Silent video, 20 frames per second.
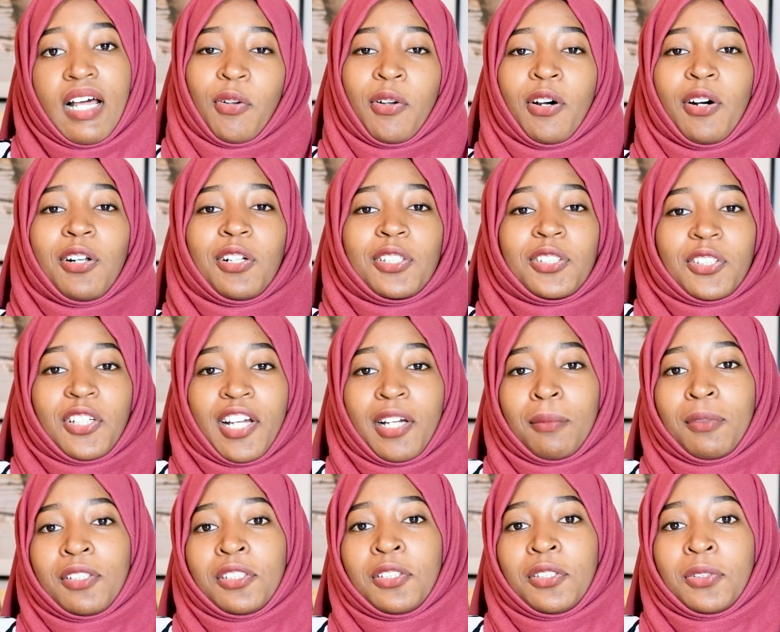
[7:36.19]
We're also
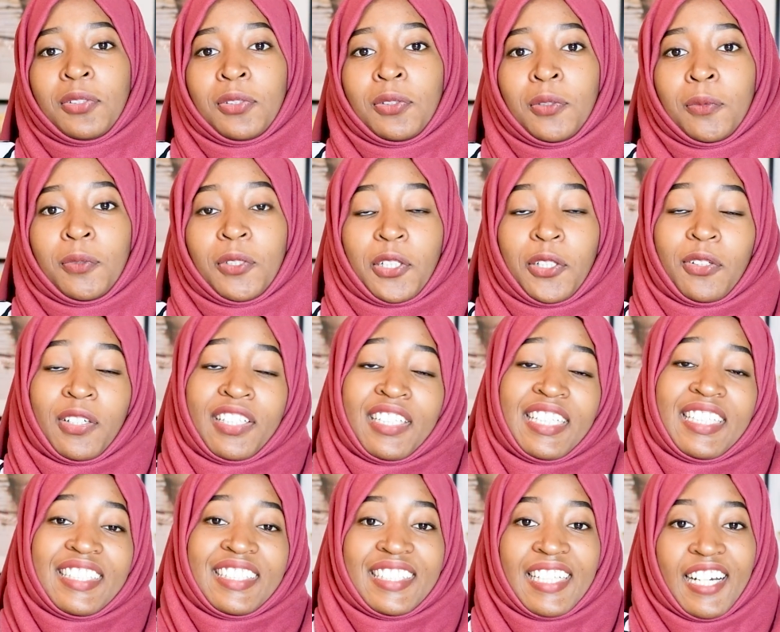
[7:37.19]
able to procure
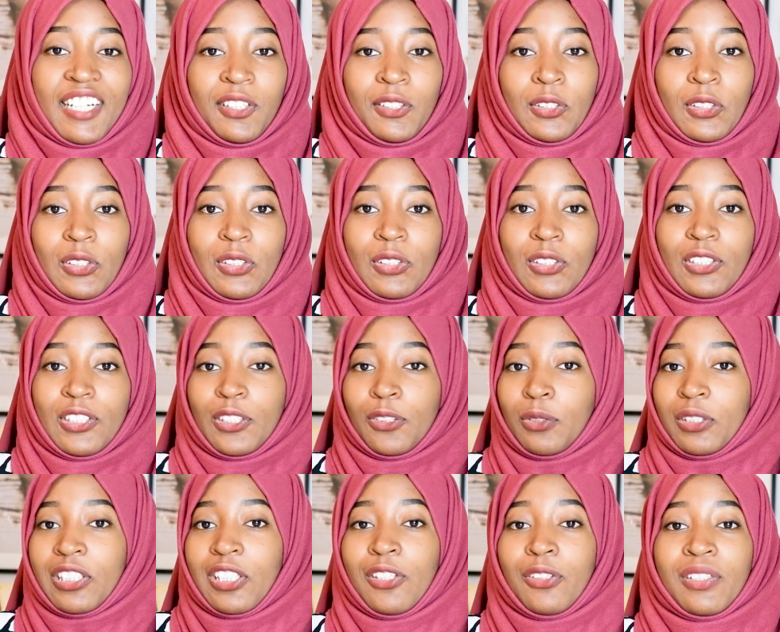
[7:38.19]
the internal doors,
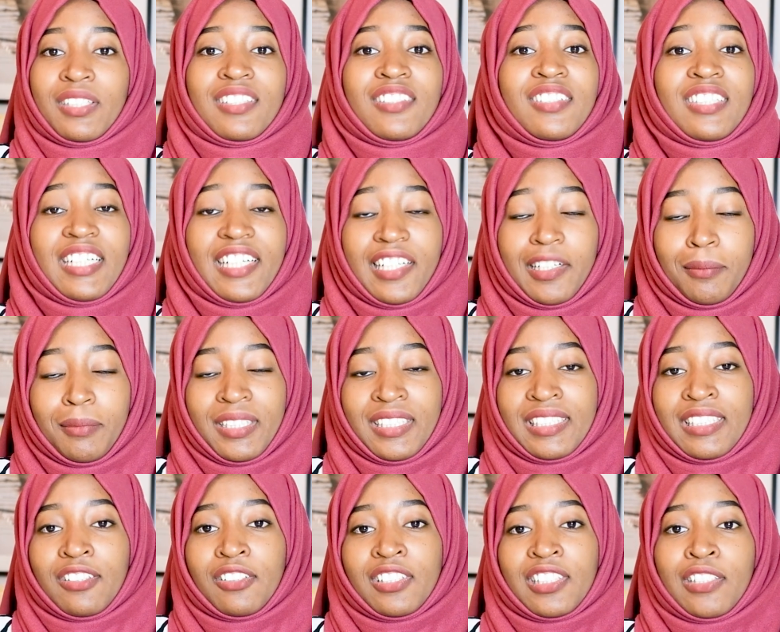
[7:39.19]
which look really
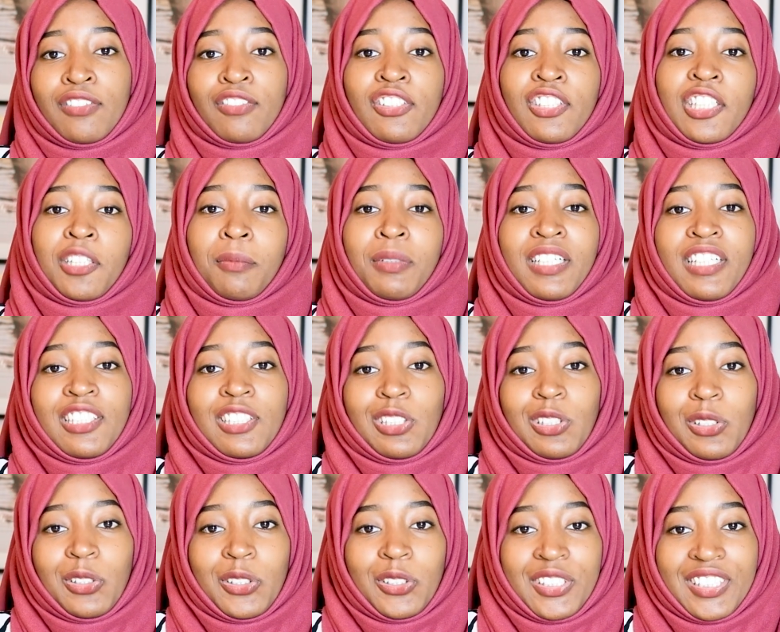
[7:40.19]
amazing because they've already been
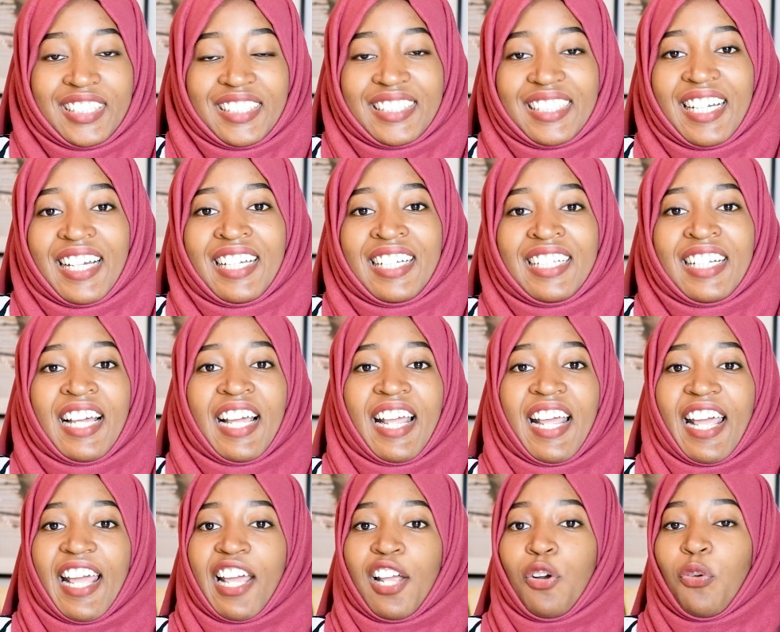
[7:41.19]
installed on site,
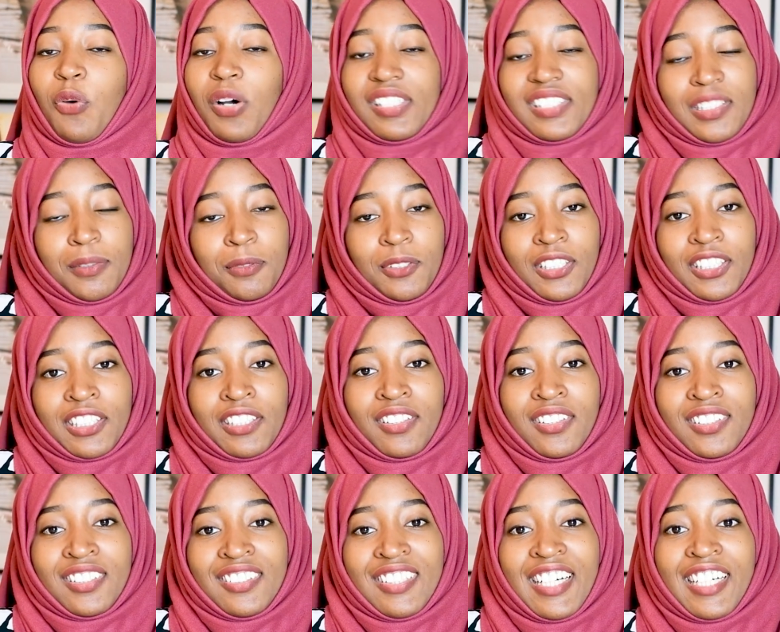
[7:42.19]
and once the project
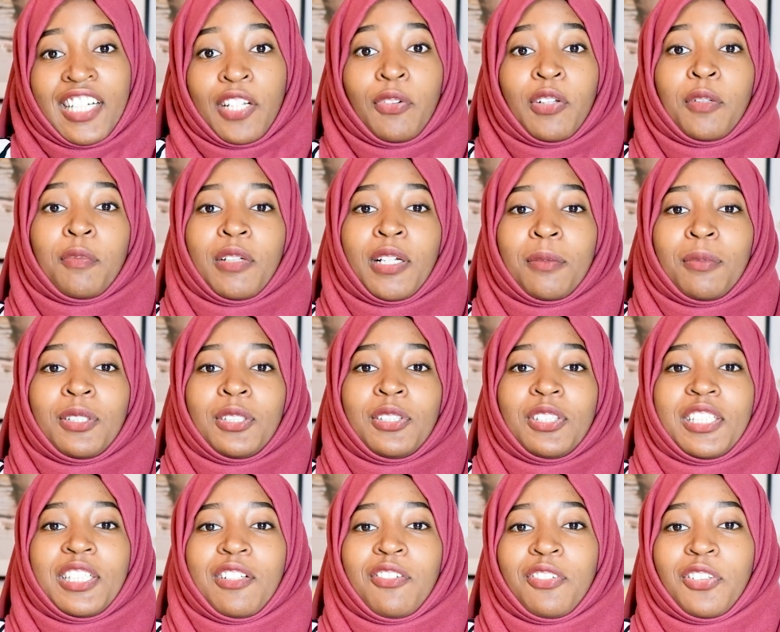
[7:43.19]
is ready, we'll be able to
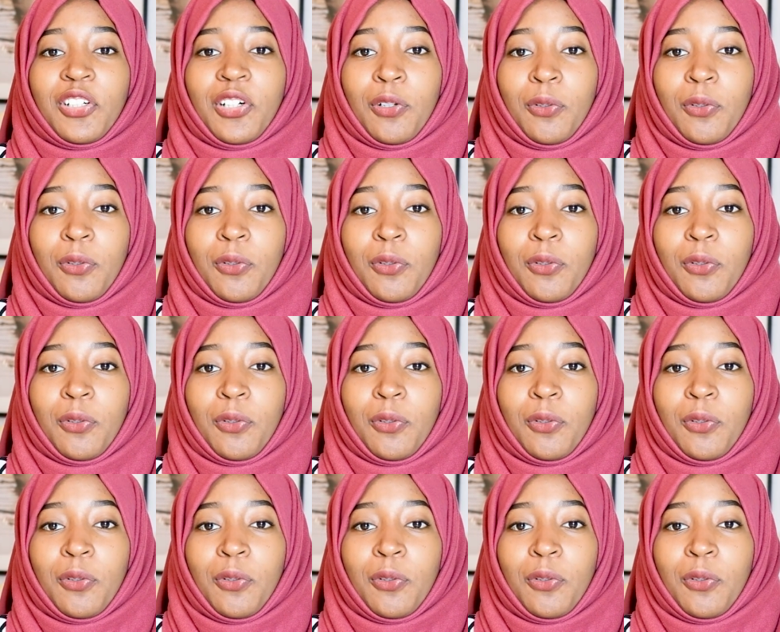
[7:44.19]
give you a